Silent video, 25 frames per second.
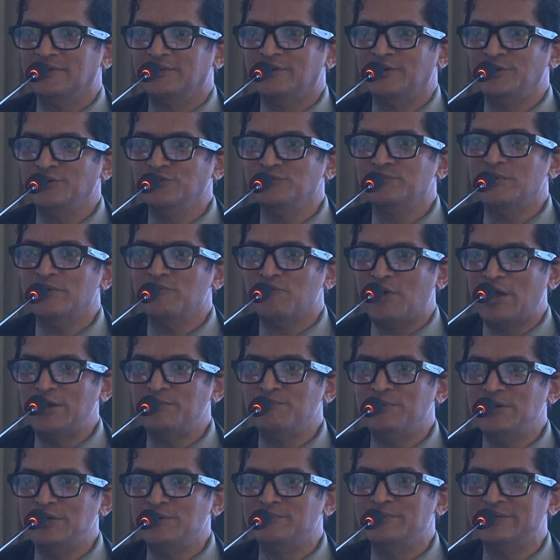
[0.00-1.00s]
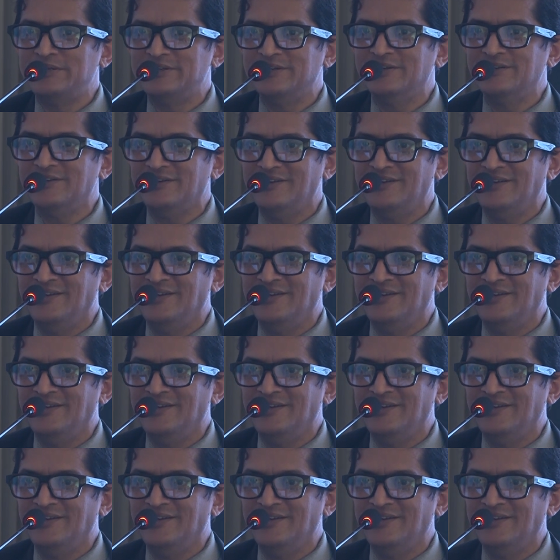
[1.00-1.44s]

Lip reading: reduce by 1 millimeter,